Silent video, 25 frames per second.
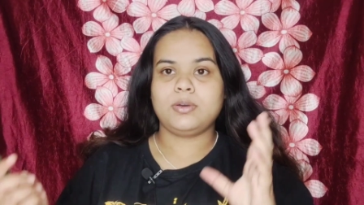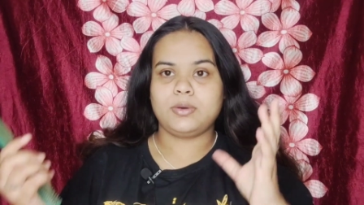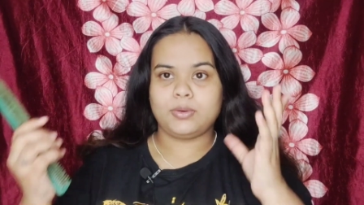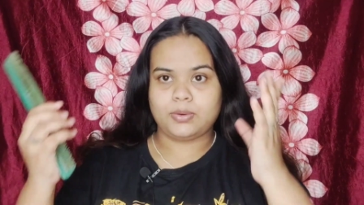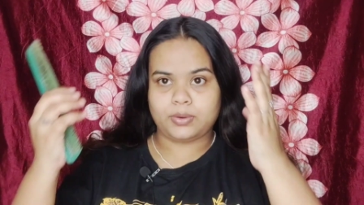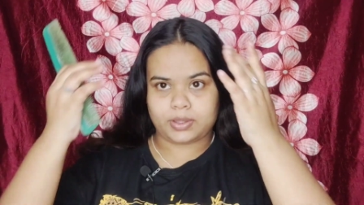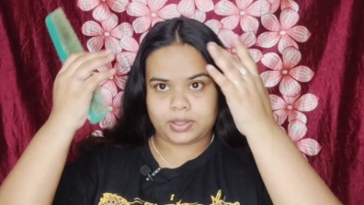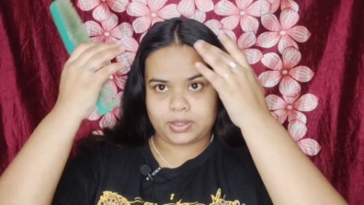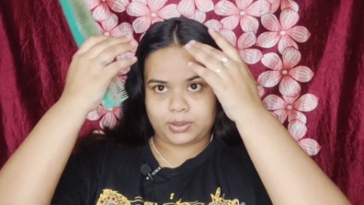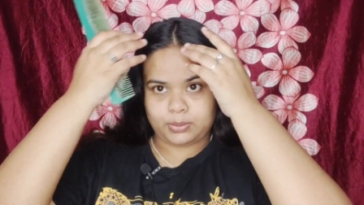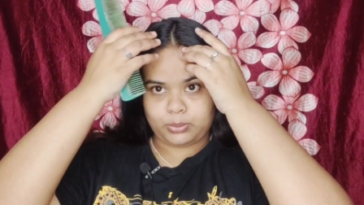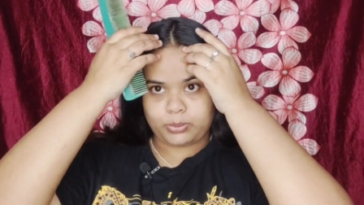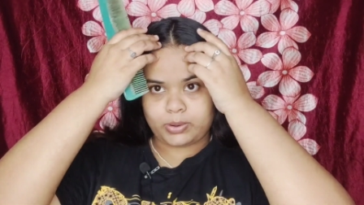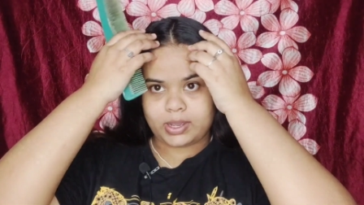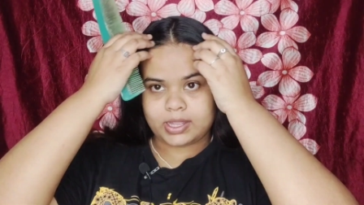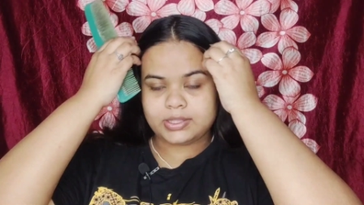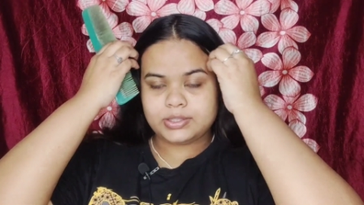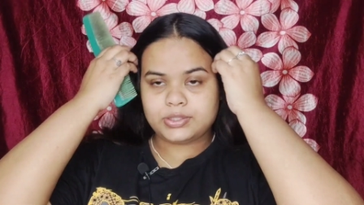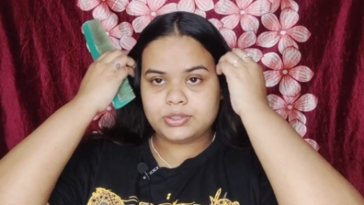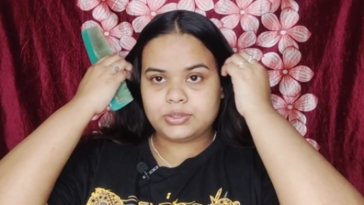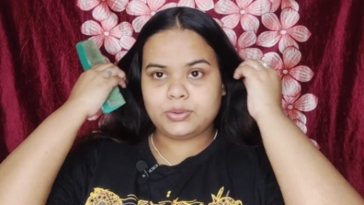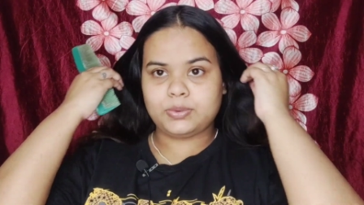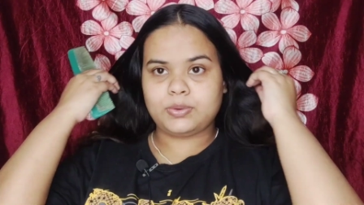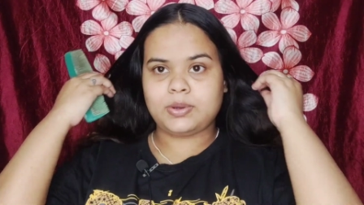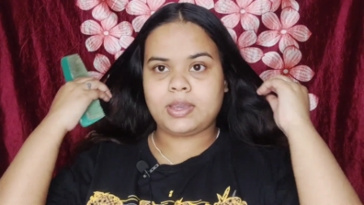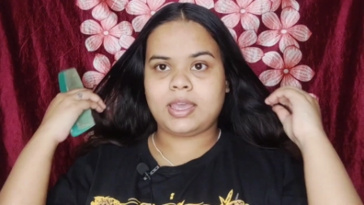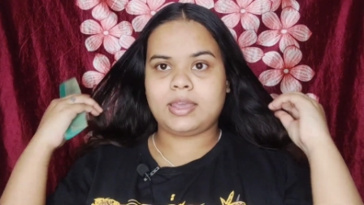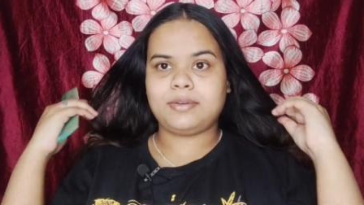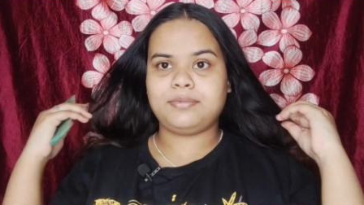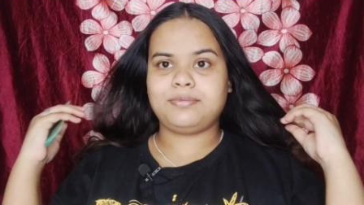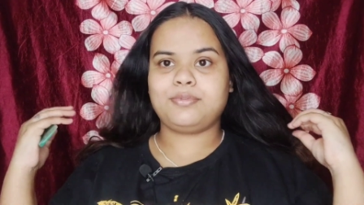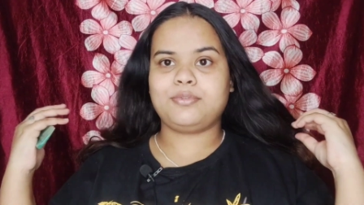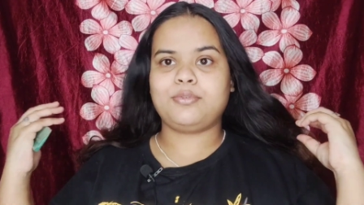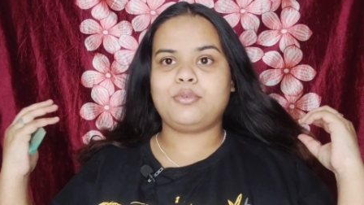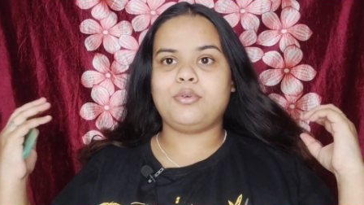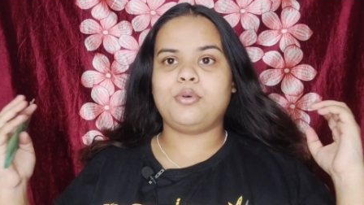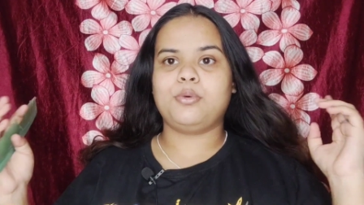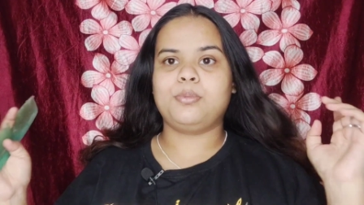Okay, once you
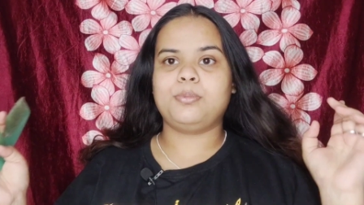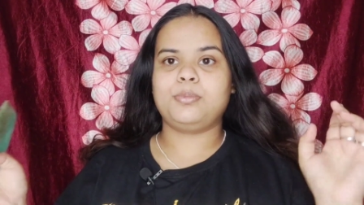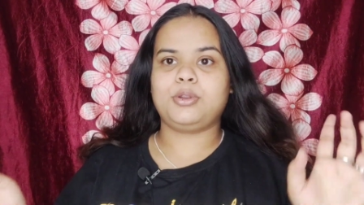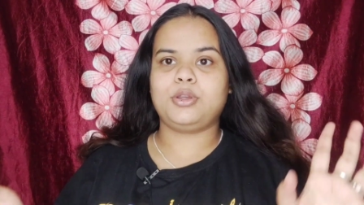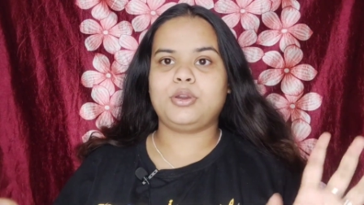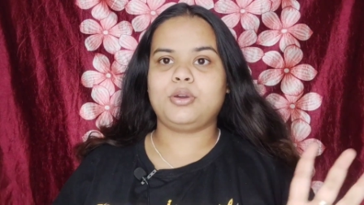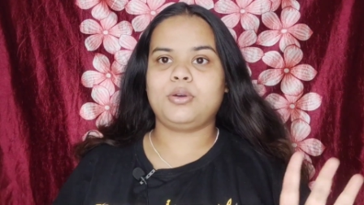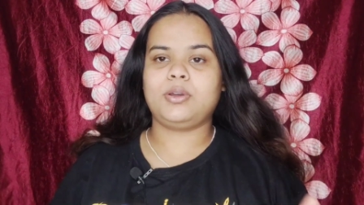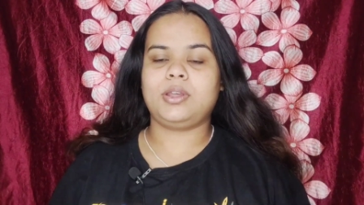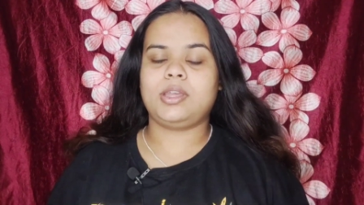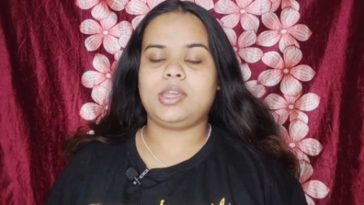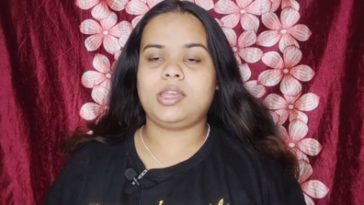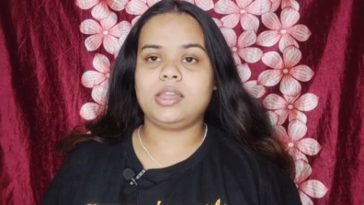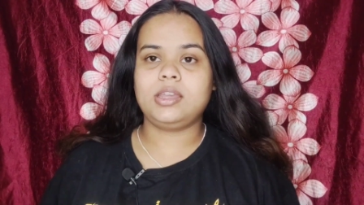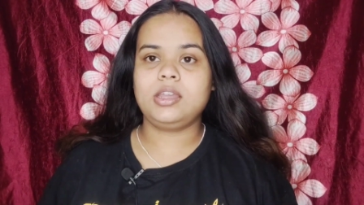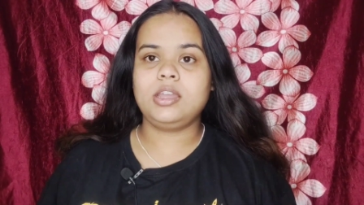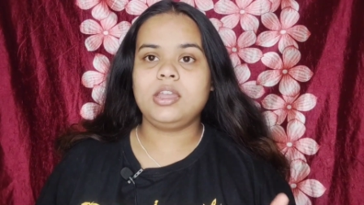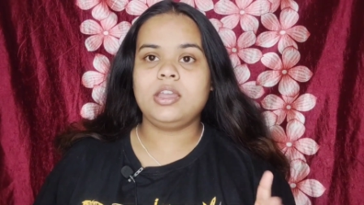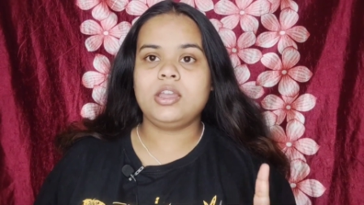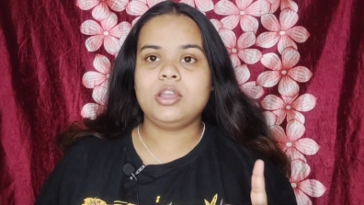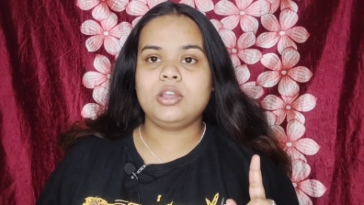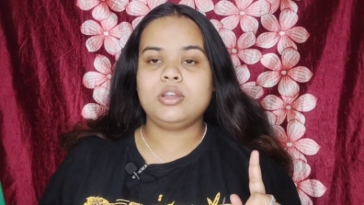have combed your hair,